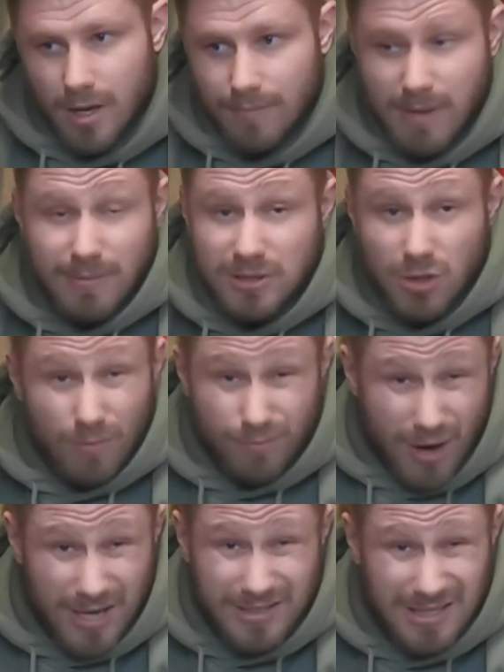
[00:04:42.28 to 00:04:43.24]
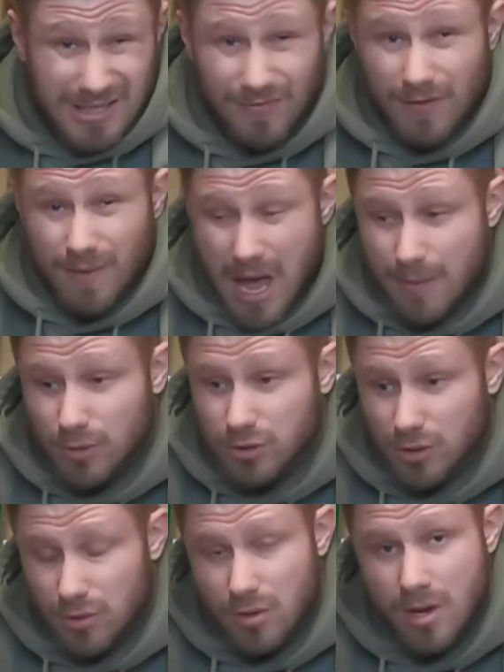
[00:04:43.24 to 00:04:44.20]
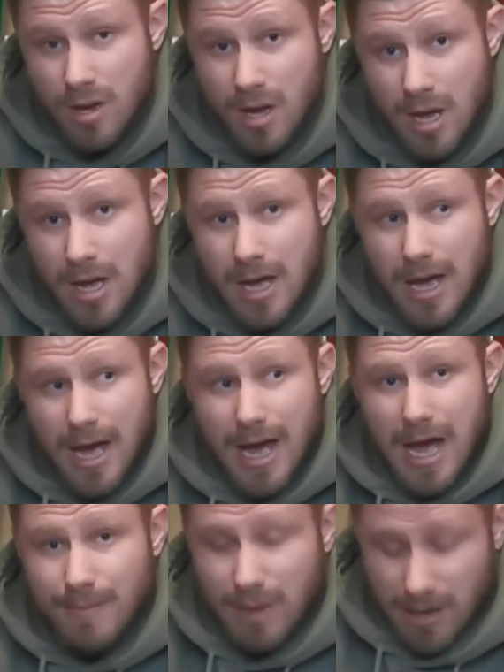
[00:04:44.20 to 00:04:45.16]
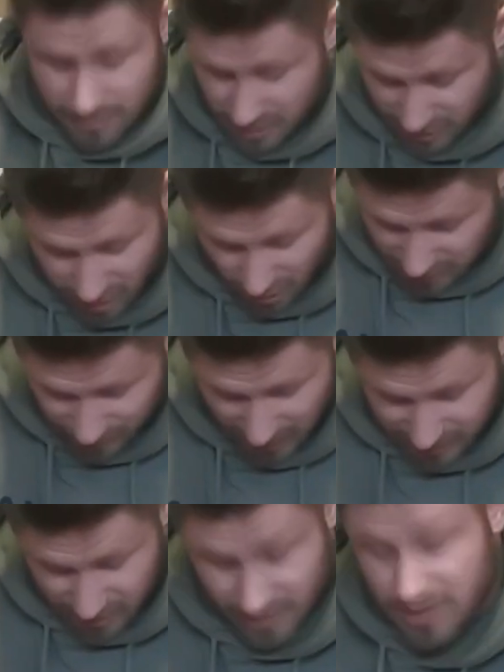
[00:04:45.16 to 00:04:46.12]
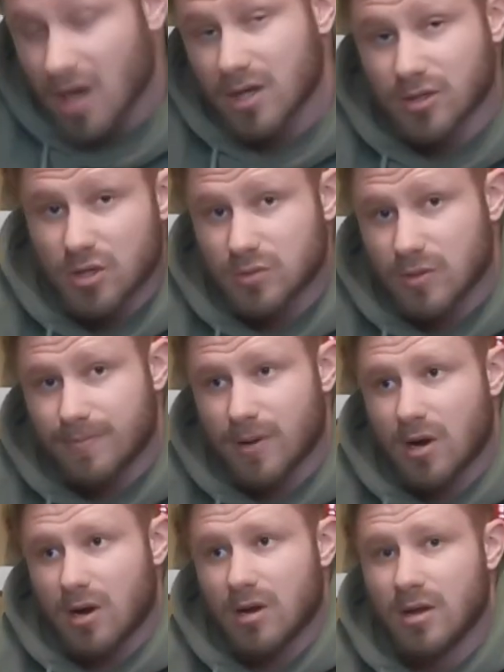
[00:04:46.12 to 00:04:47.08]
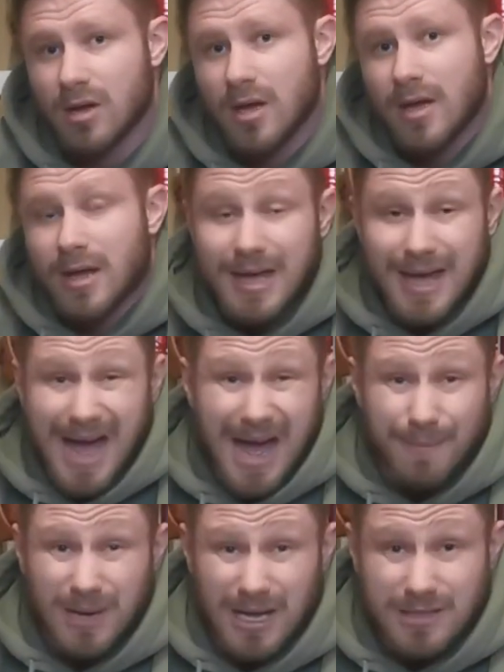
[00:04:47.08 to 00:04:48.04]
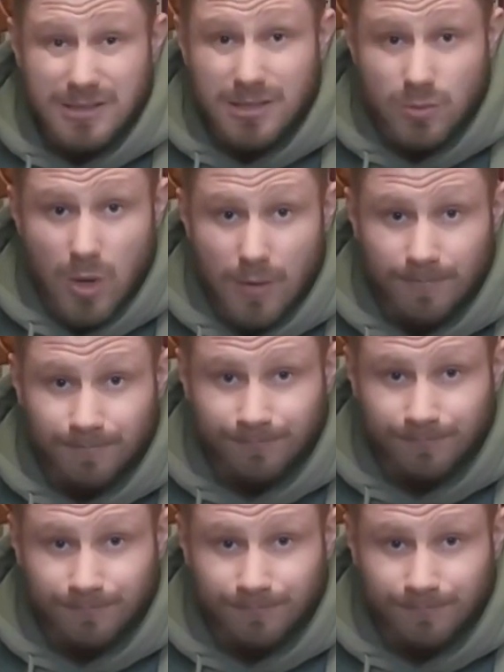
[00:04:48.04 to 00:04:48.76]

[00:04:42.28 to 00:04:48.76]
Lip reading: Maybe some presses if I'm able to. And just loads of different exercises that I can use with a bar and plates as well.